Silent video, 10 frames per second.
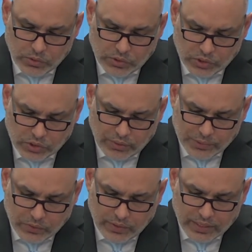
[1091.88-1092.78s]
which was our
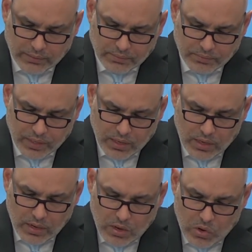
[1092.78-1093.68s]
scripture reading.
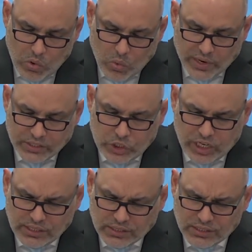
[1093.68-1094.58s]
When
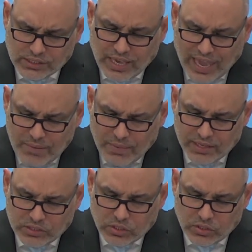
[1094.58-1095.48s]
Jesus
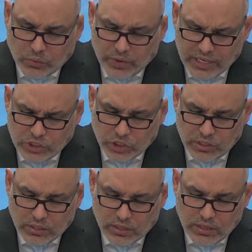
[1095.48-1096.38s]
came into the
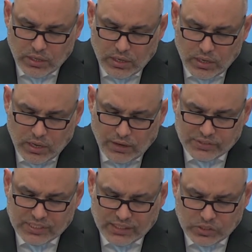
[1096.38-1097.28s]
region
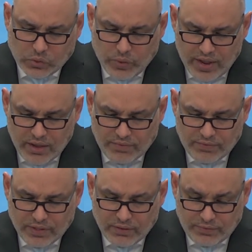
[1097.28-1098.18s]
of
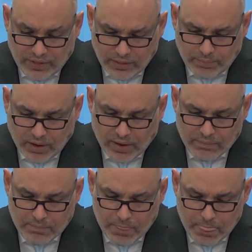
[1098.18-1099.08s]
Caesarea
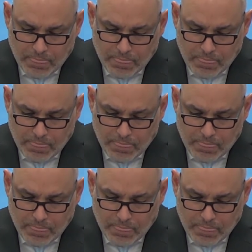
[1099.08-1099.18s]
Philippi,